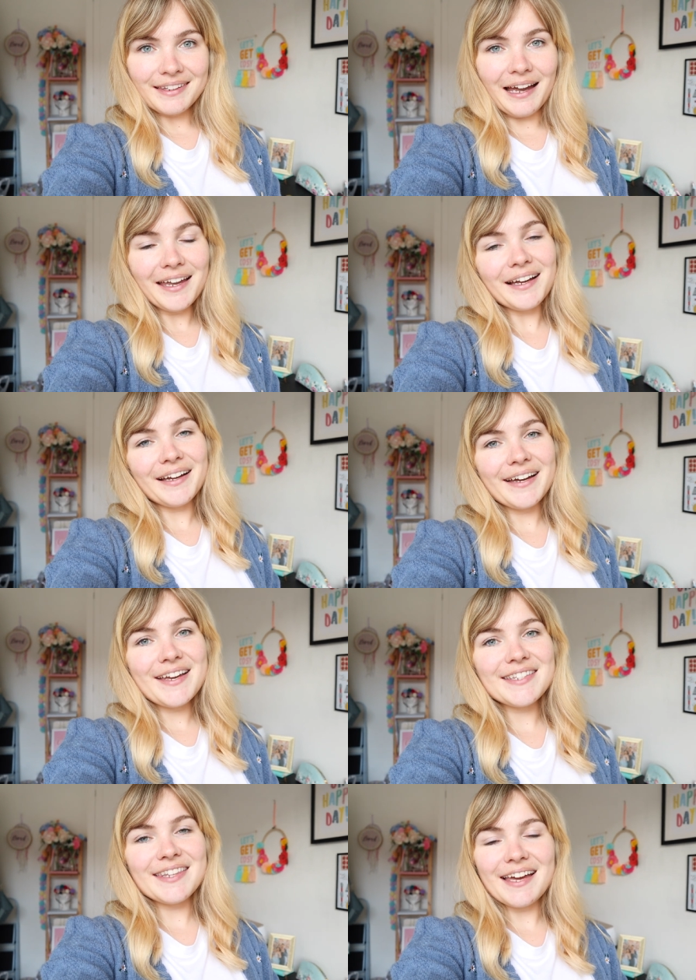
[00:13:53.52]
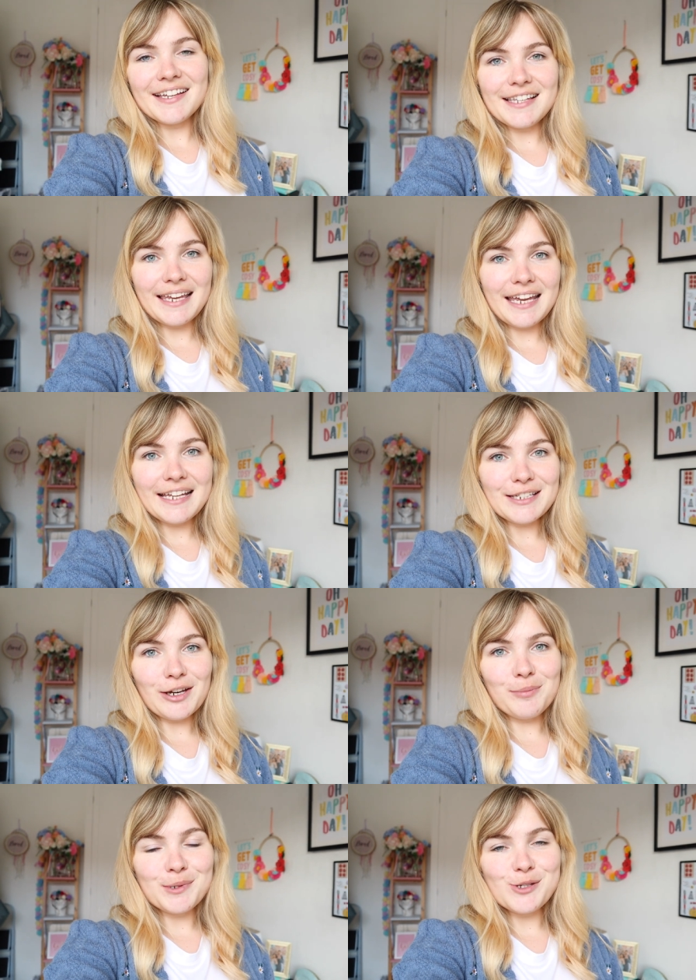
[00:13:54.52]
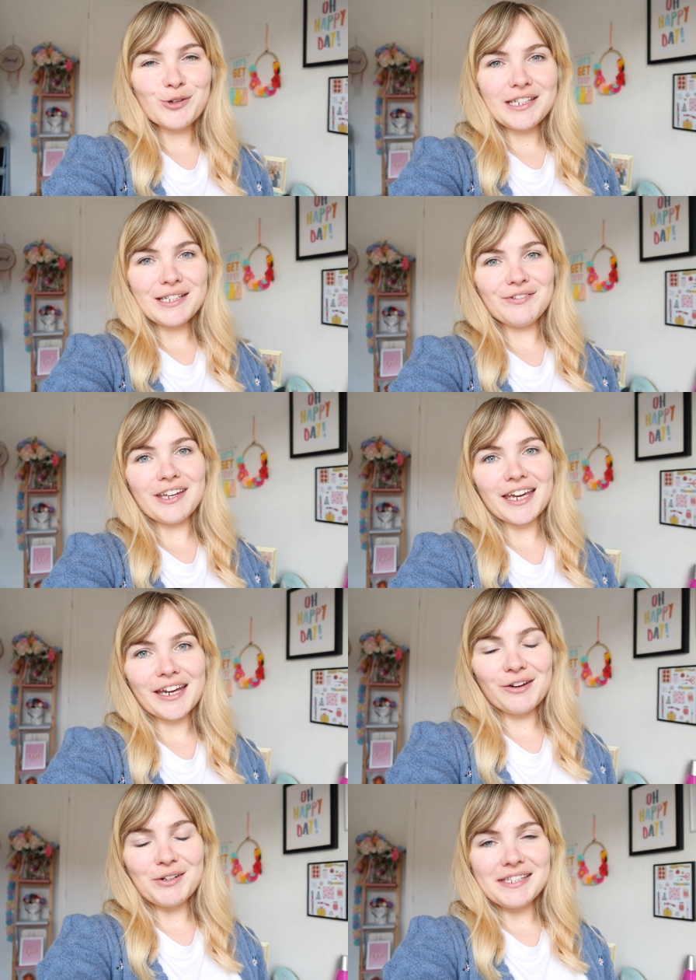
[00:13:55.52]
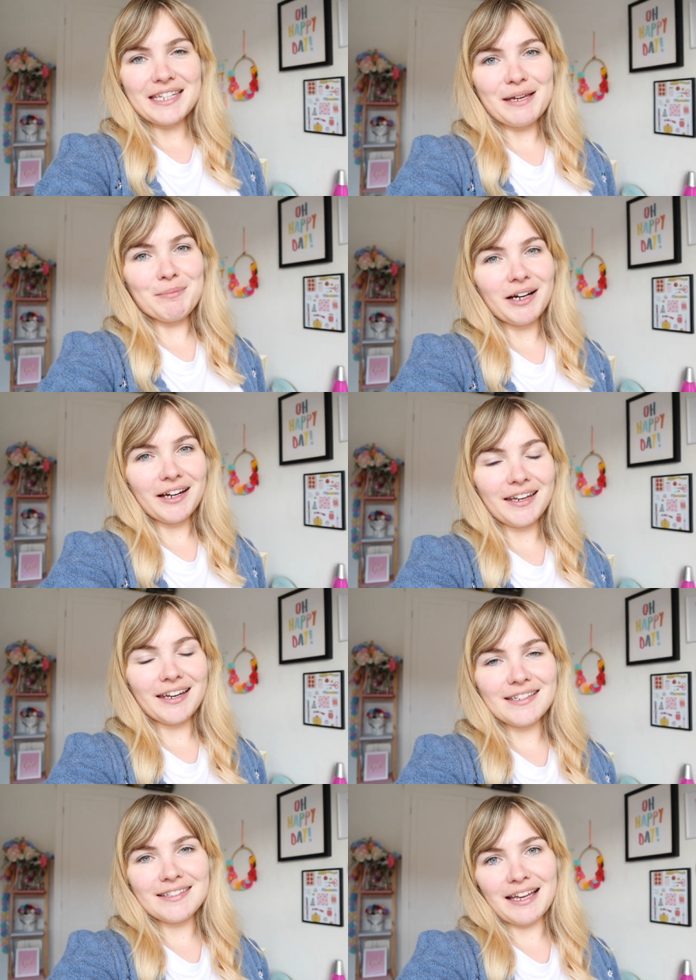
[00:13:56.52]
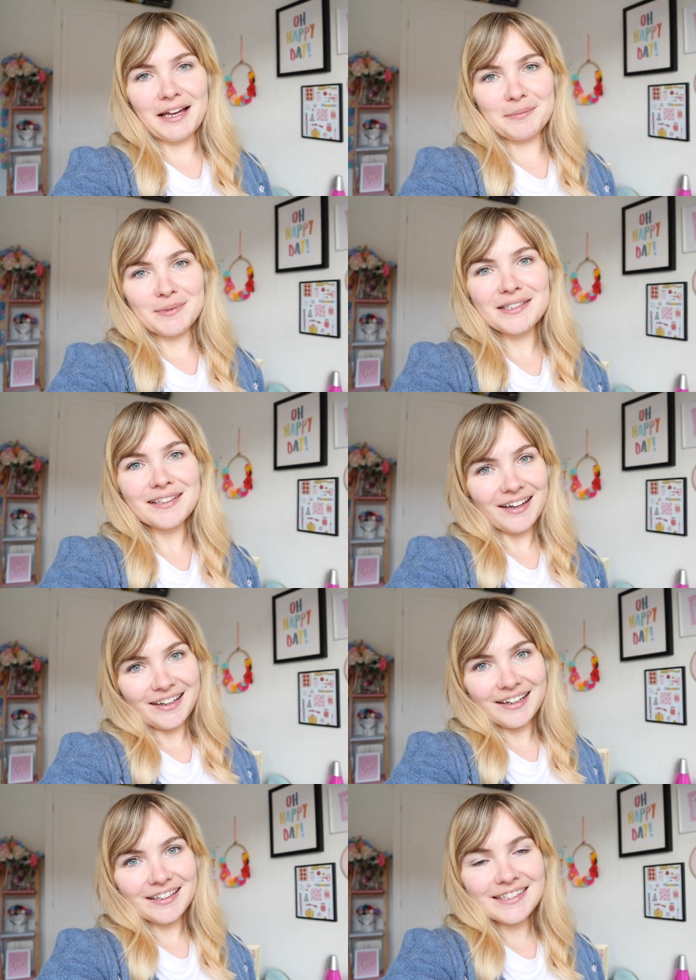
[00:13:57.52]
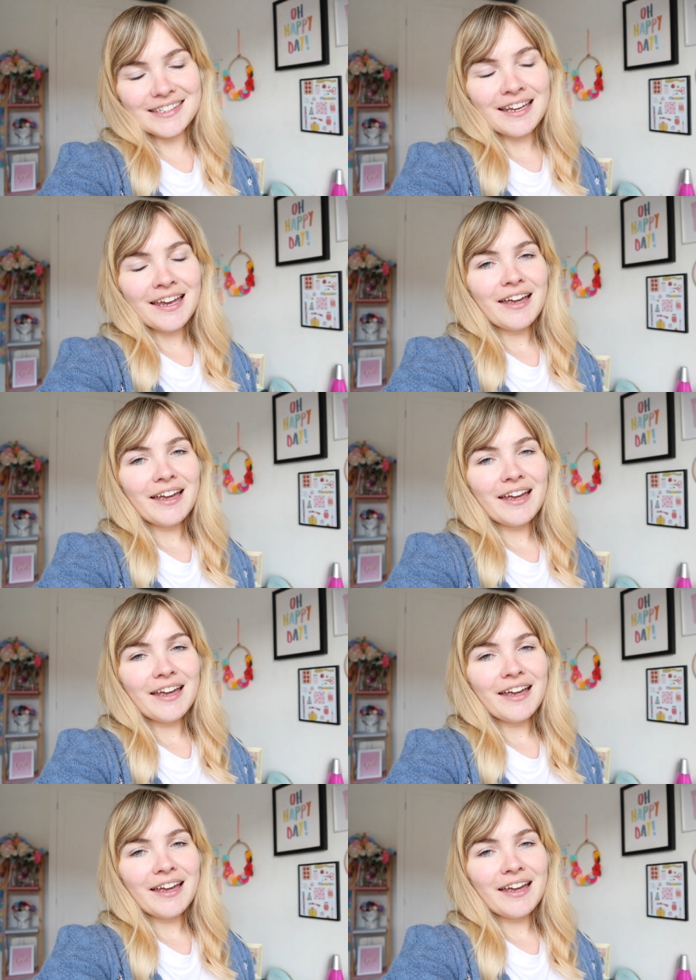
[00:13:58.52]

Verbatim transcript: Hi guys, so that is it. I hope you enjoyed this video and seeing mine and Sam's skirts.